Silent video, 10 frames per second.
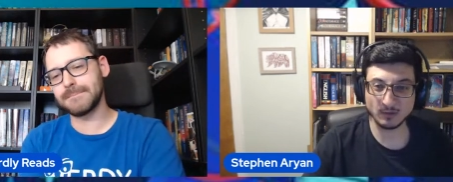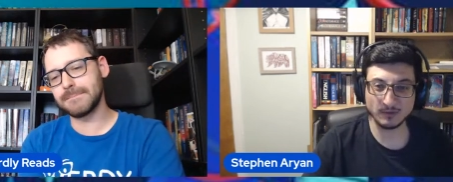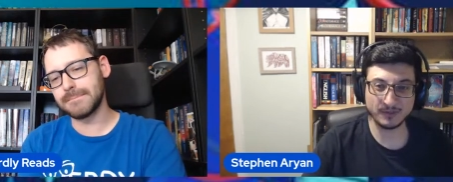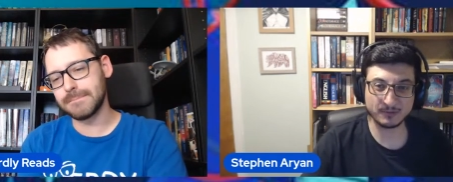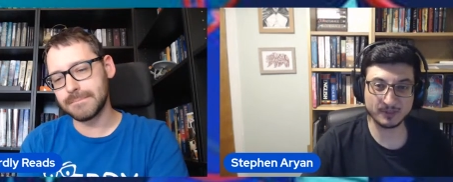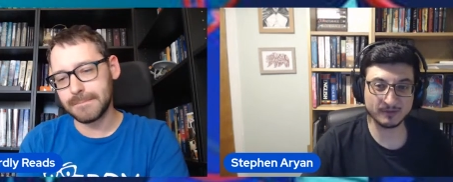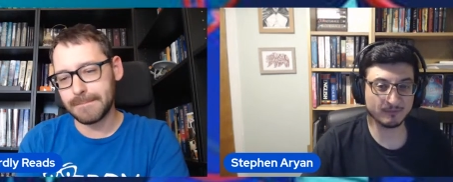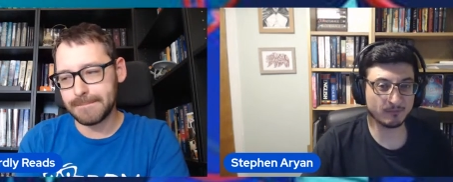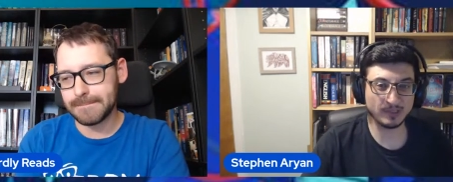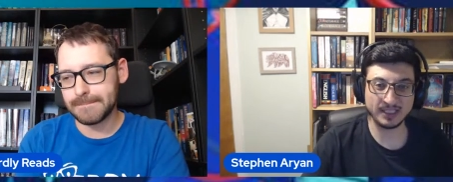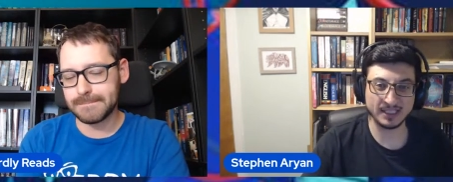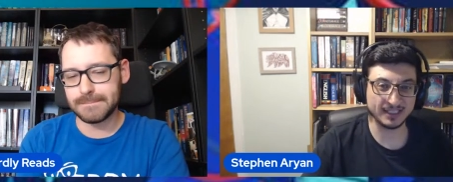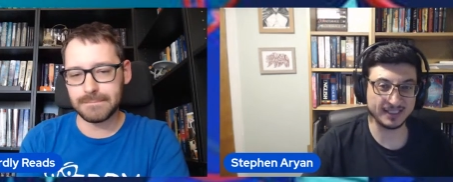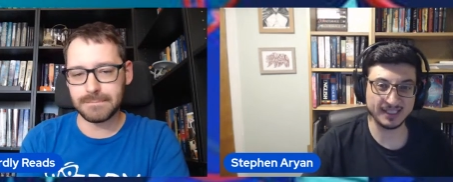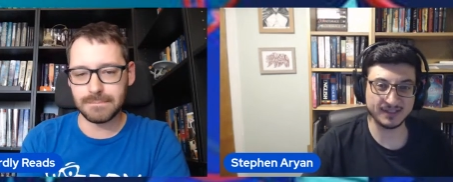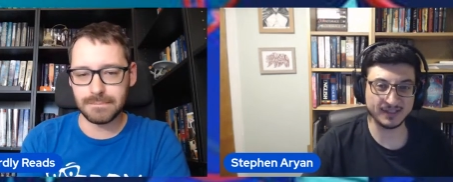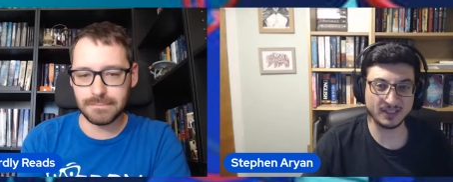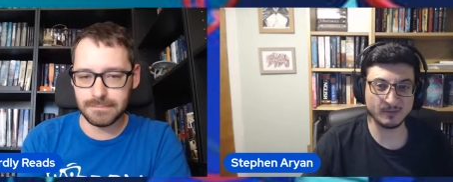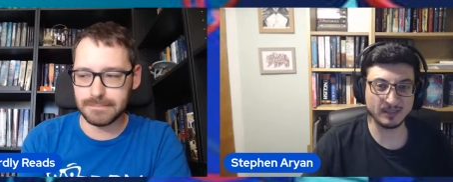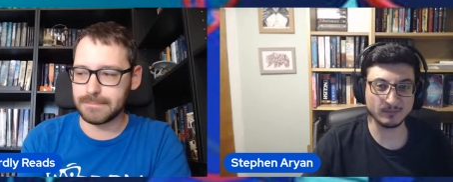Speaker 1: authors with some brilliant ideas that they
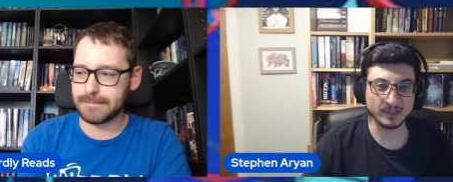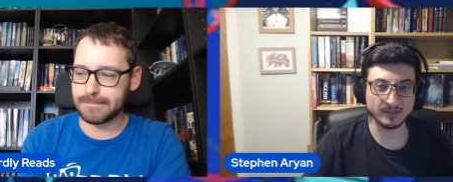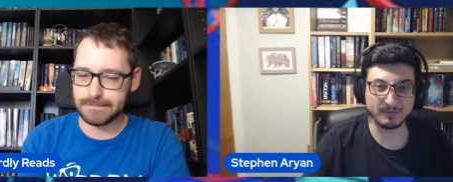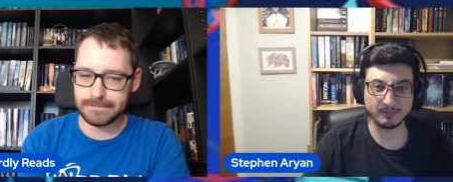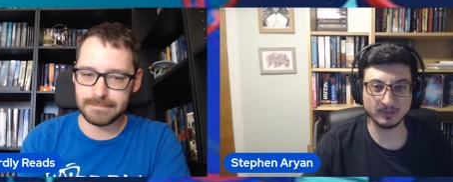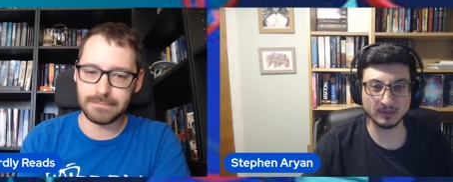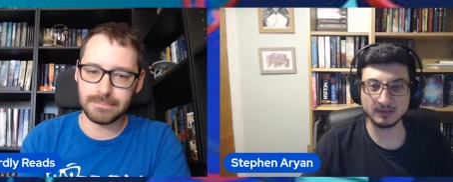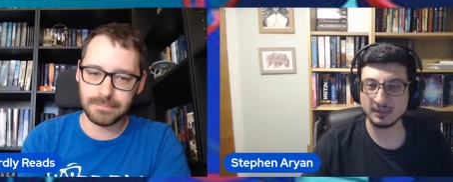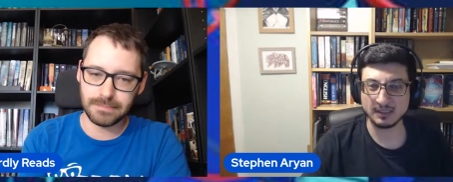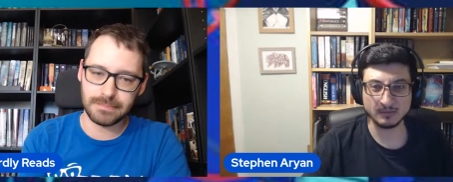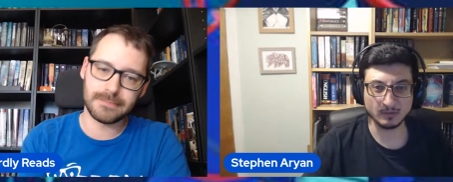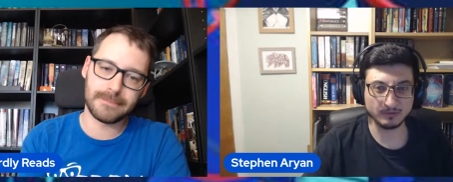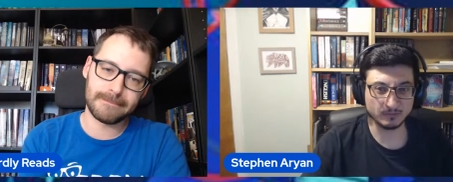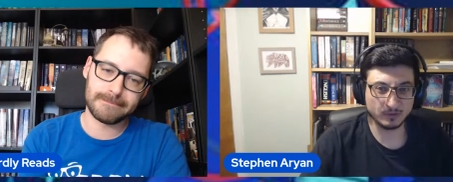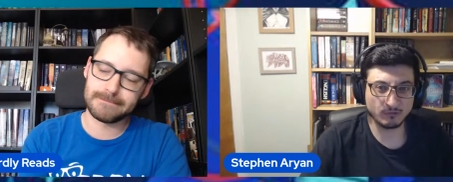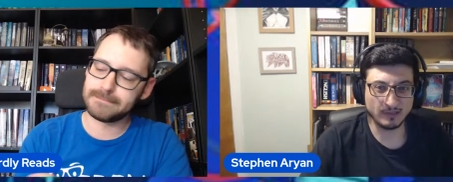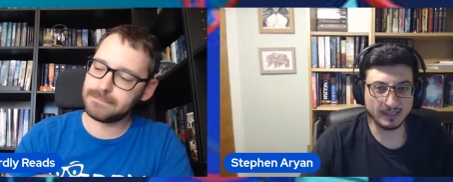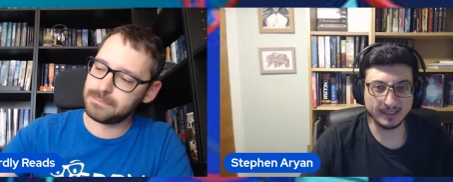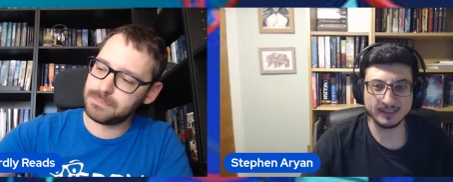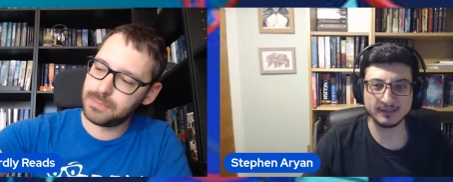come in with, and people will will, will
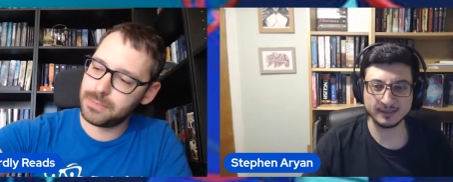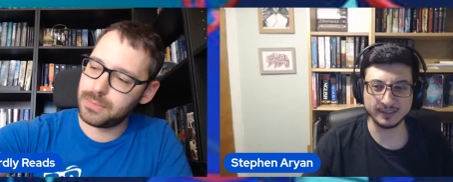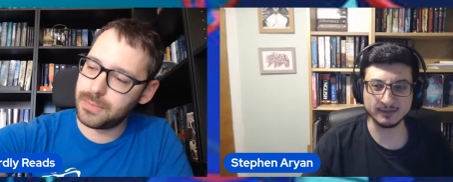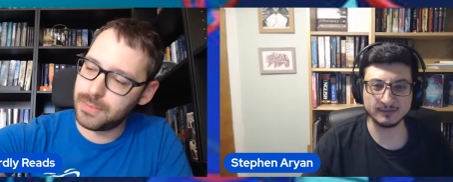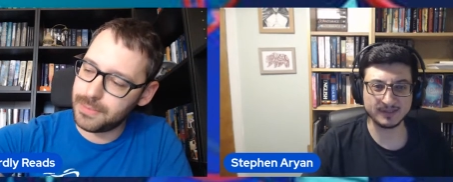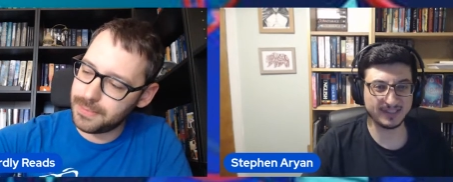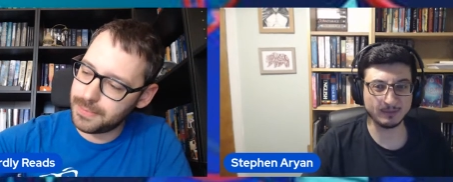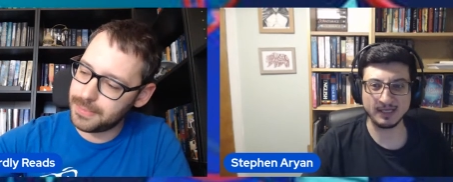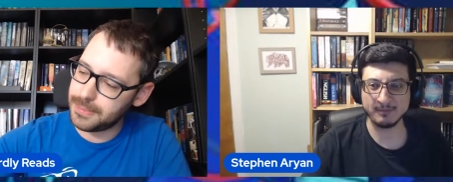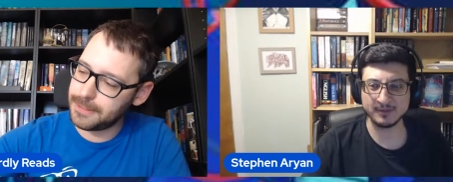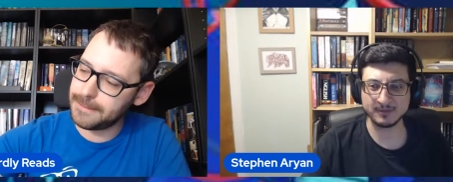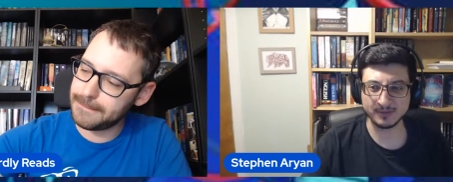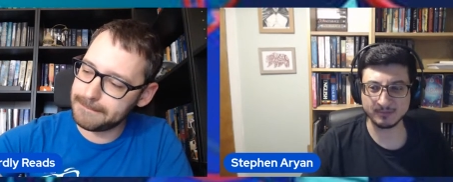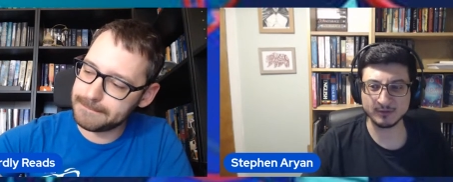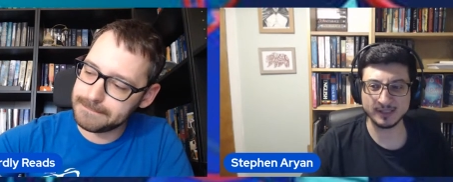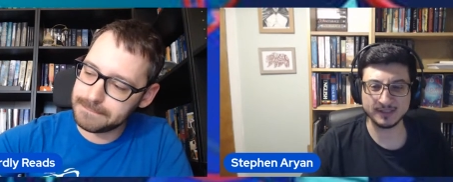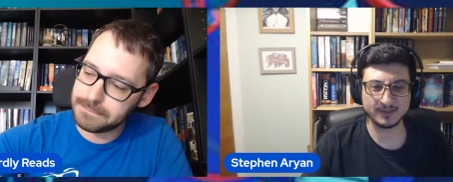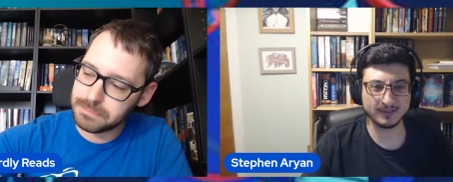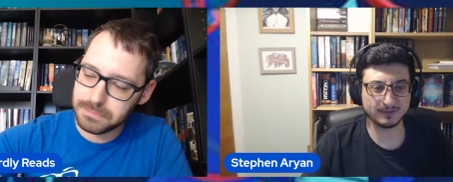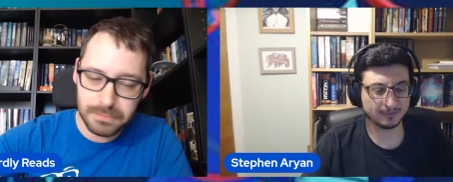try, you know, and see what happens with some great
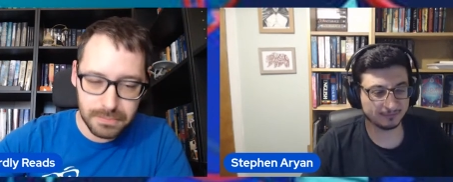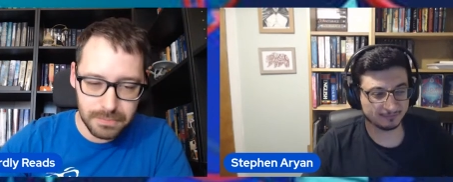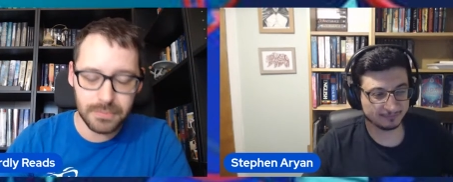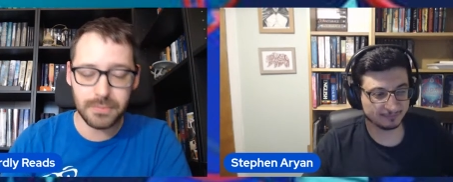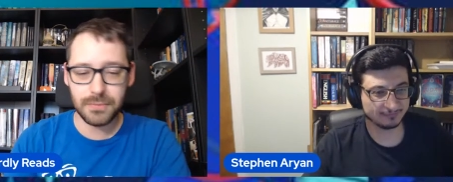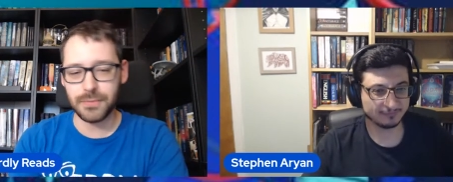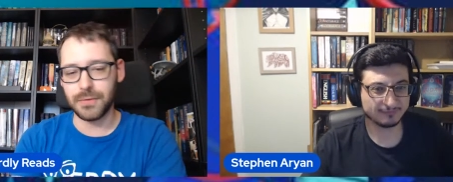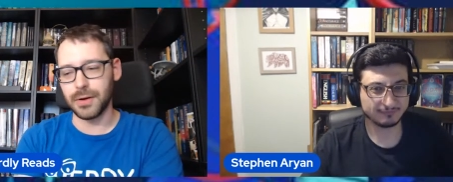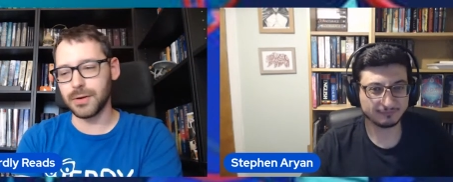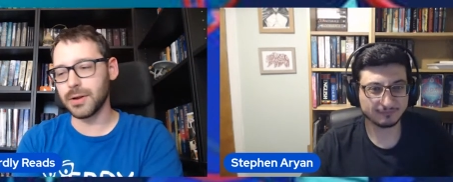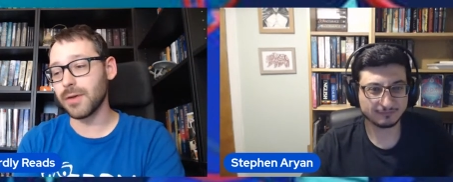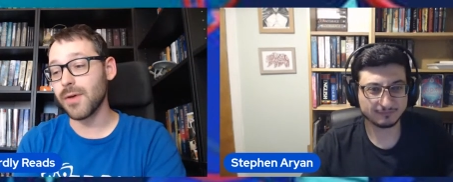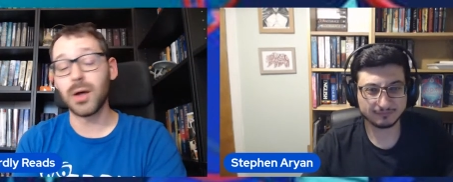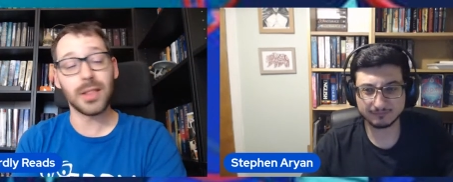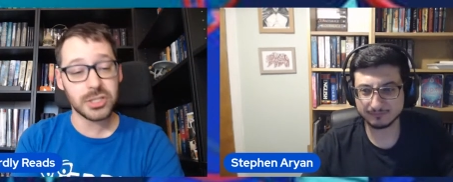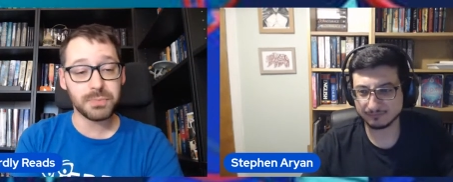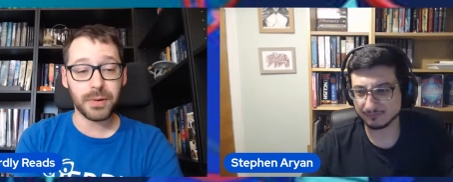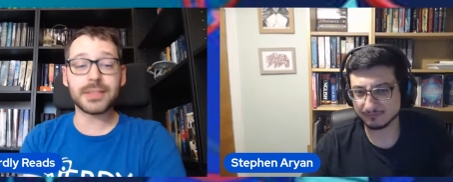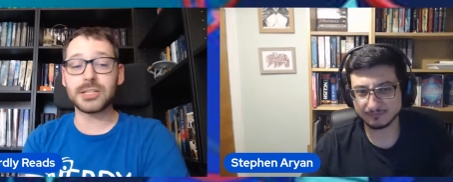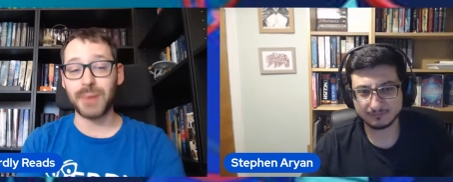
Speaker 2: stuff. Fair enough. Let's
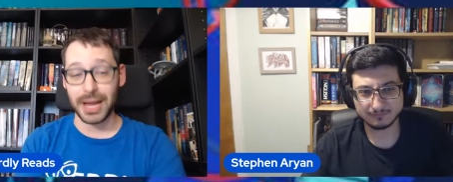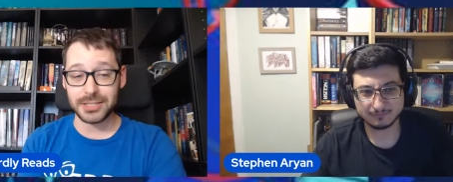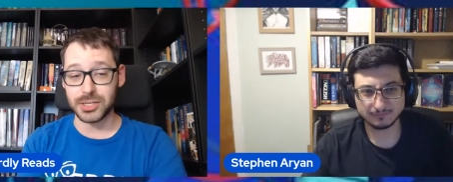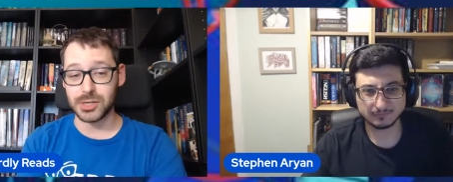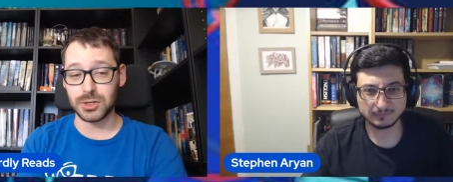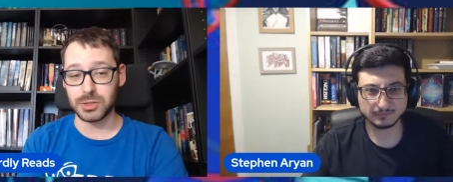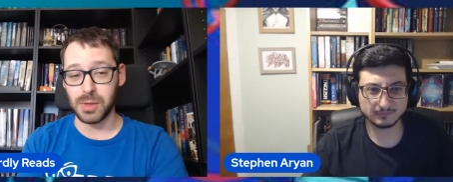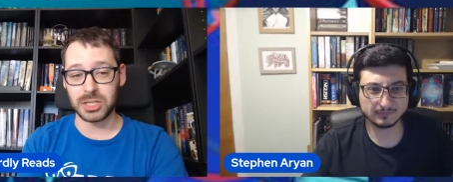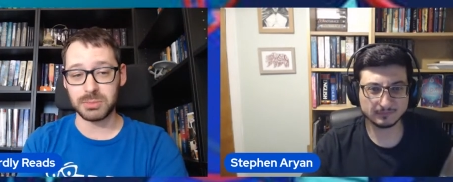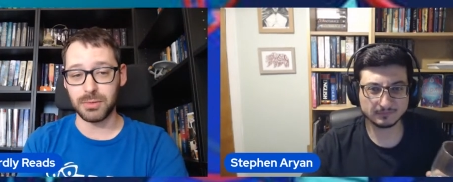bring this back to Judas Blossom